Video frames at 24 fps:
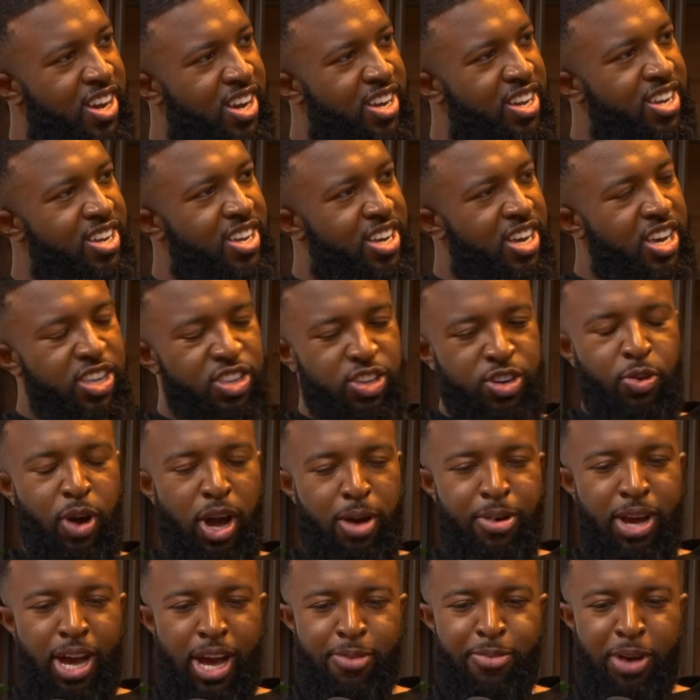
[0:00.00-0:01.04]
Yeah.
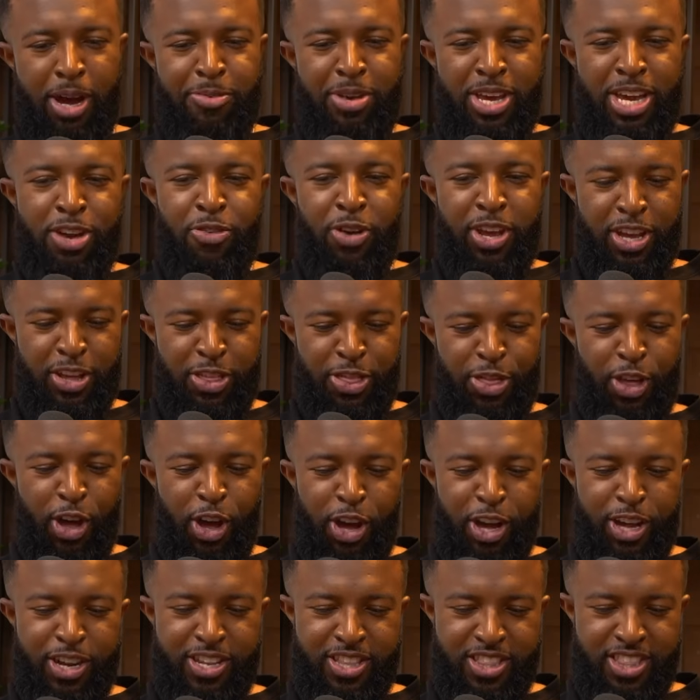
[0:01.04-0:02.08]
I'm hearing a
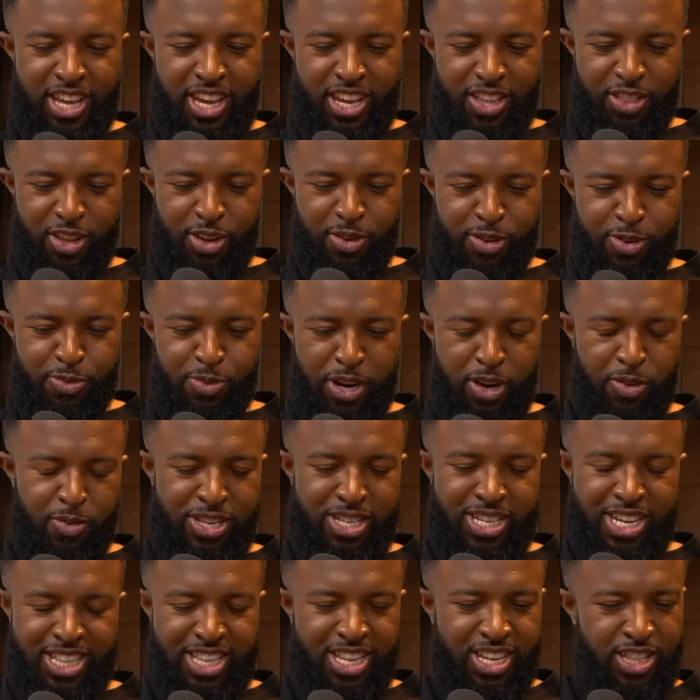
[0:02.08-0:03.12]
third thing though as well.
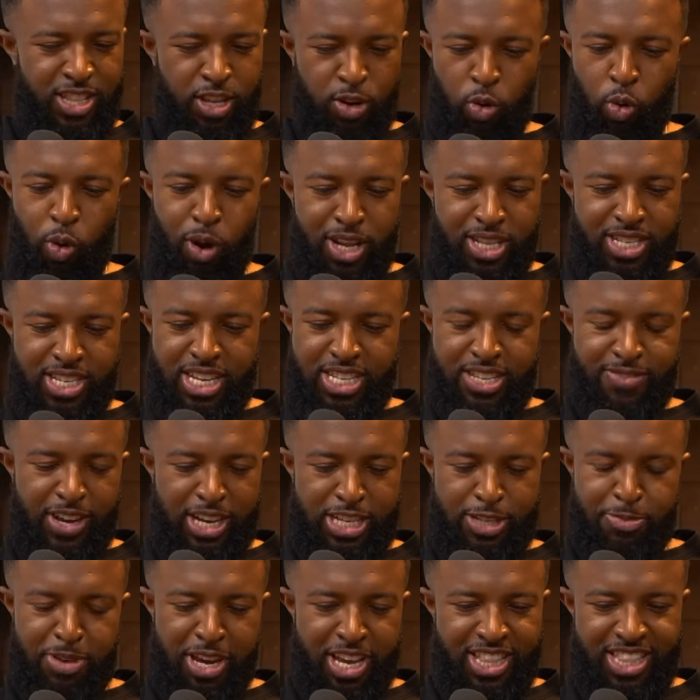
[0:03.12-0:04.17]
We said the
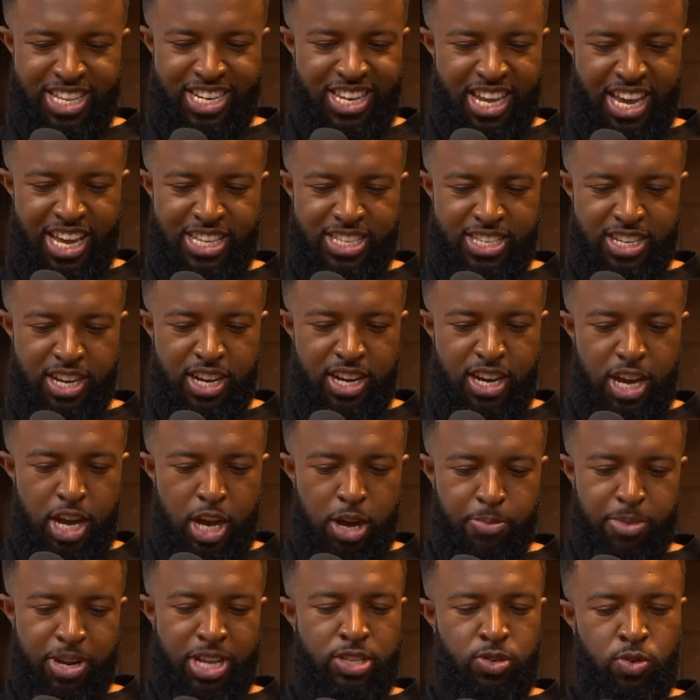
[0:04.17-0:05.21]
qualitative aspect, the data,
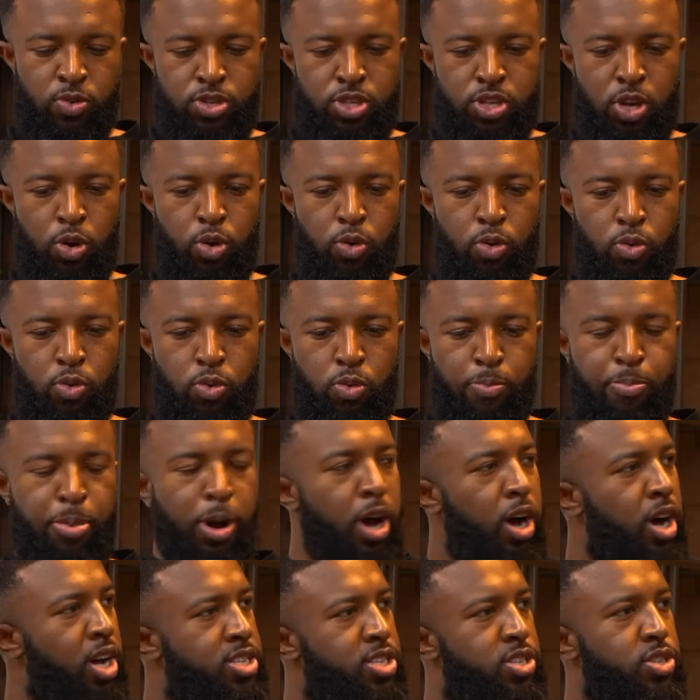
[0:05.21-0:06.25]
but it's also
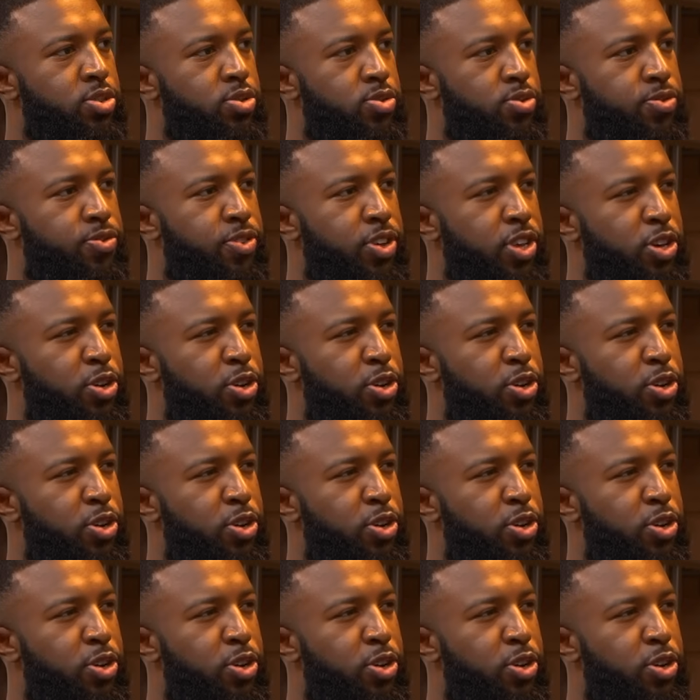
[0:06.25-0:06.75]
personal